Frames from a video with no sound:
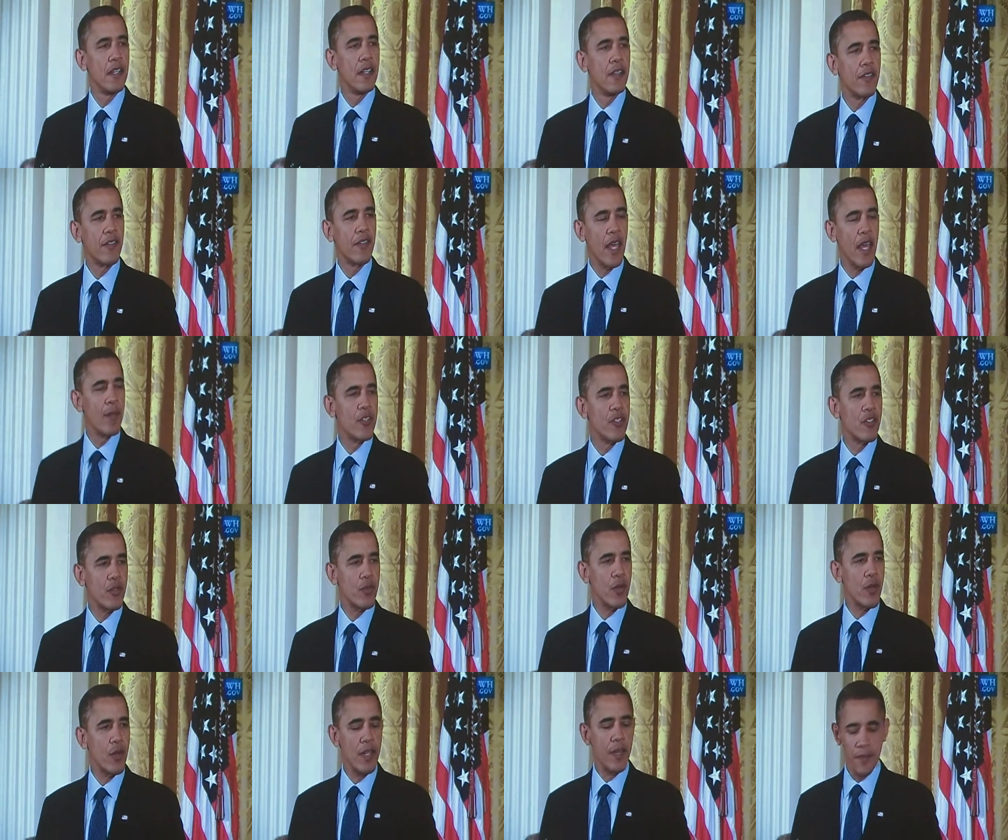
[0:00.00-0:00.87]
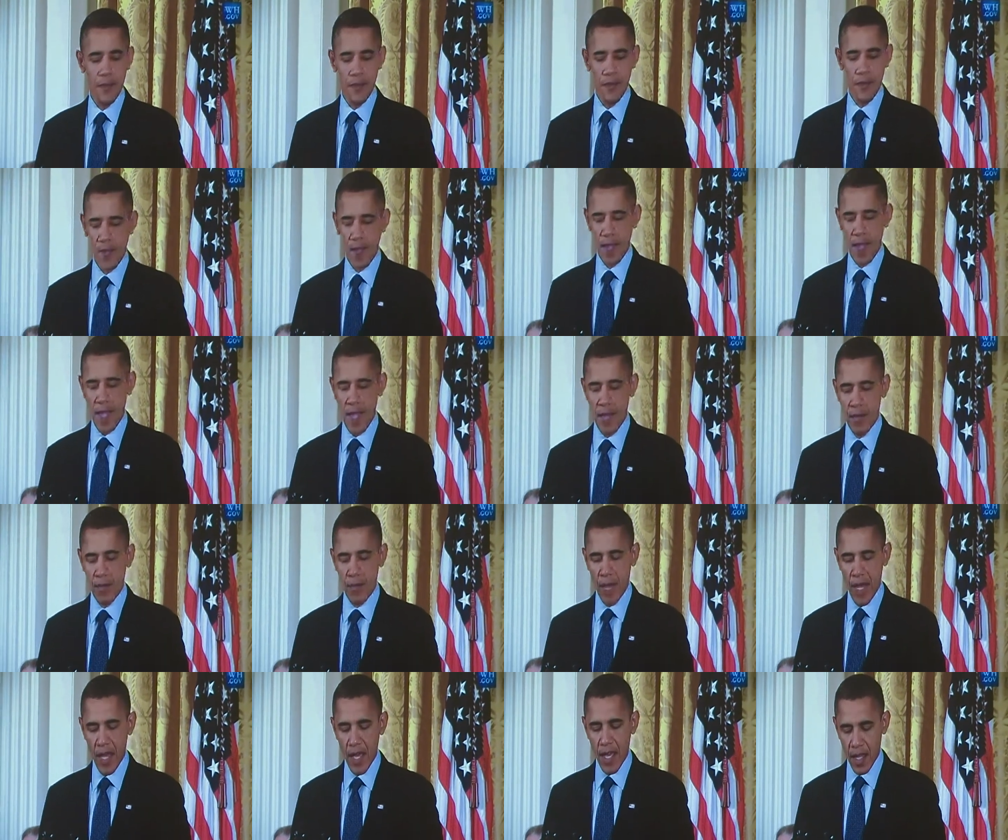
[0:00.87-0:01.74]
of chemistry
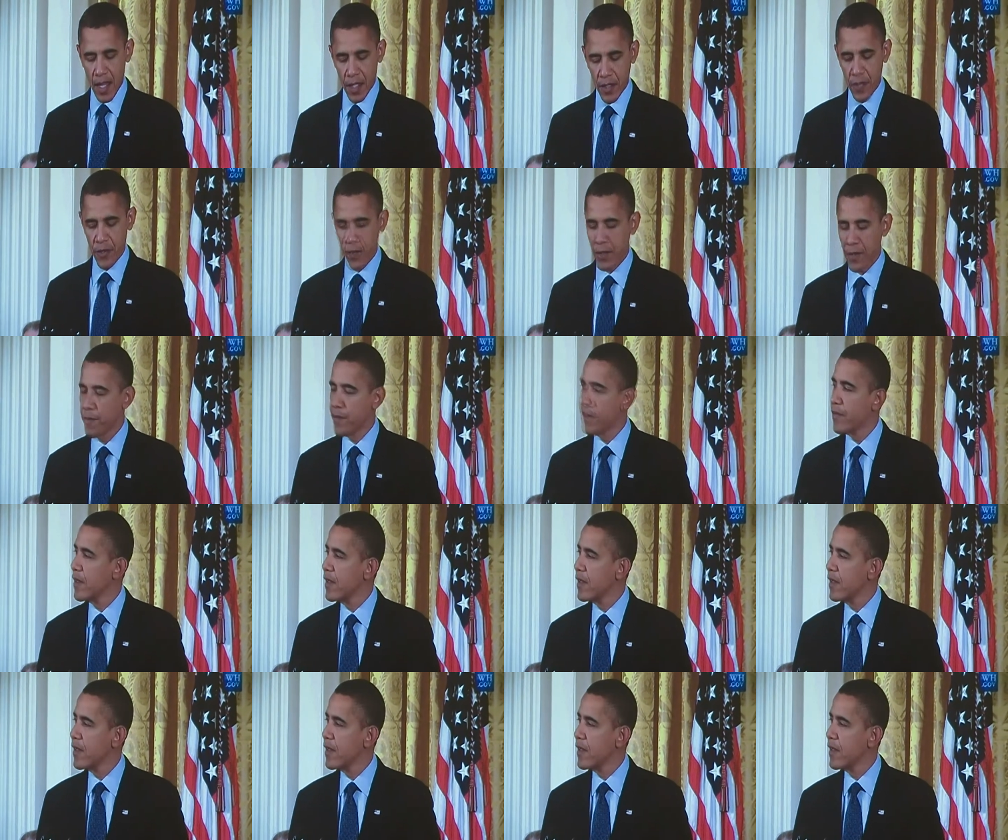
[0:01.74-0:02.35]
and biology